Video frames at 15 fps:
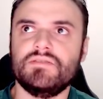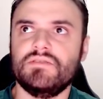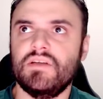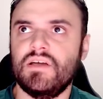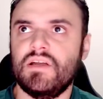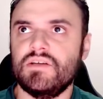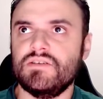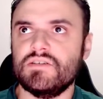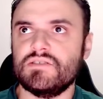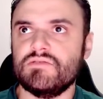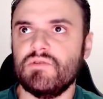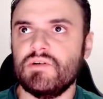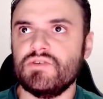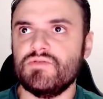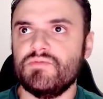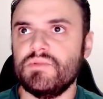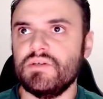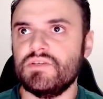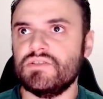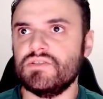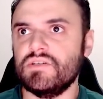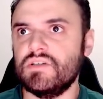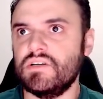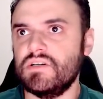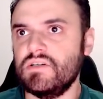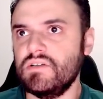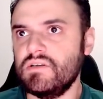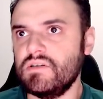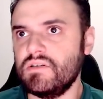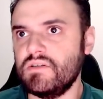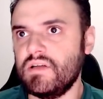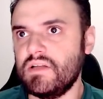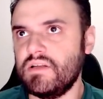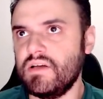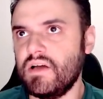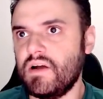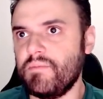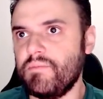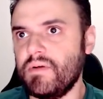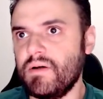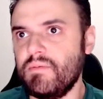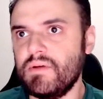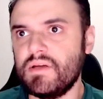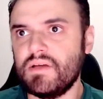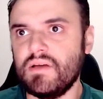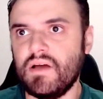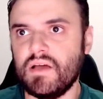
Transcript: Then I just want to make sure that they are public.